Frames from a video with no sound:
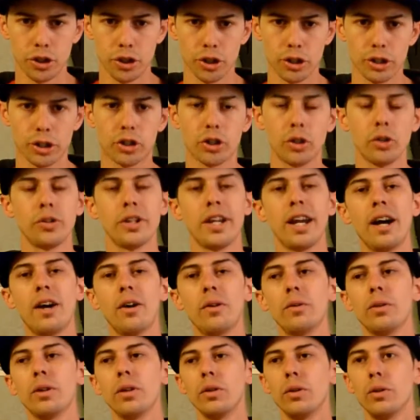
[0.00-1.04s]
So
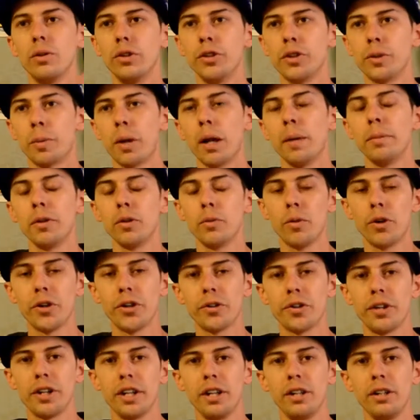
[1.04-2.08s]
now you're probably
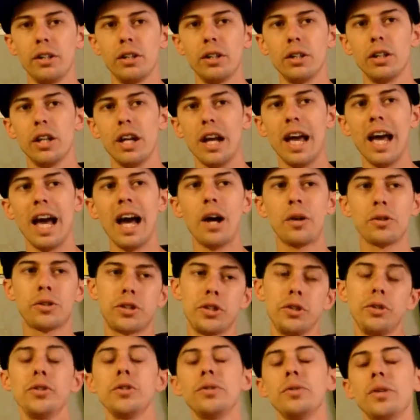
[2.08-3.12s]
wondering how
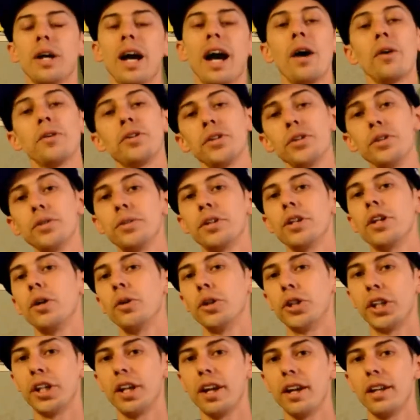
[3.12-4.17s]
to you how do you
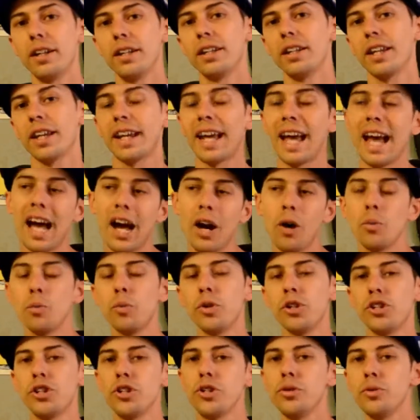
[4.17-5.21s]
negotiate? Like how
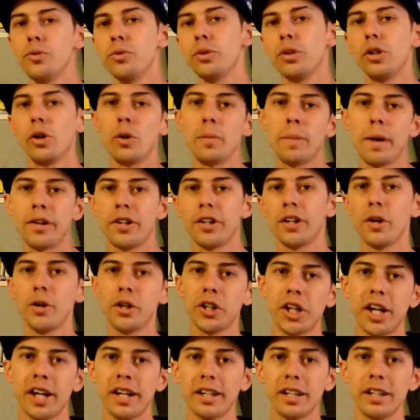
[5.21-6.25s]
would you go about
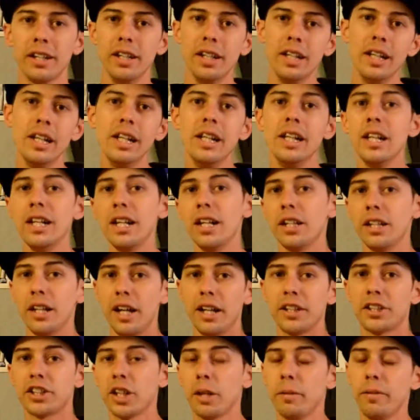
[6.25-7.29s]
negotiating?
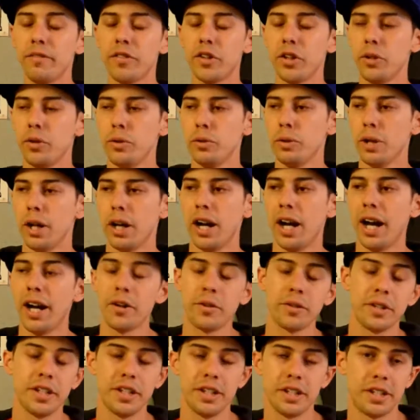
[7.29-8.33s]
And some of you, I
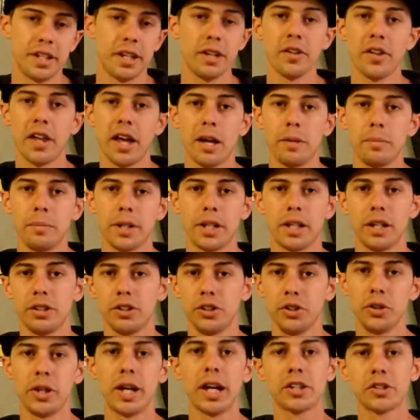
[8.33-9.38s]
don't need to tell that
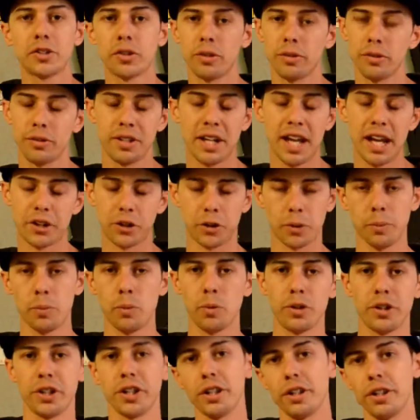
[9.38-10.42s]
because you guys are natural
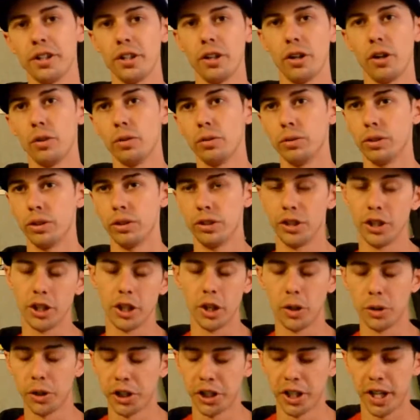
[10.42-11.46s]
born, you know,
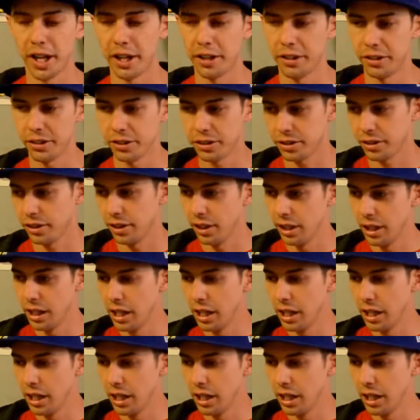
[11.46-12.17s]
negotiators.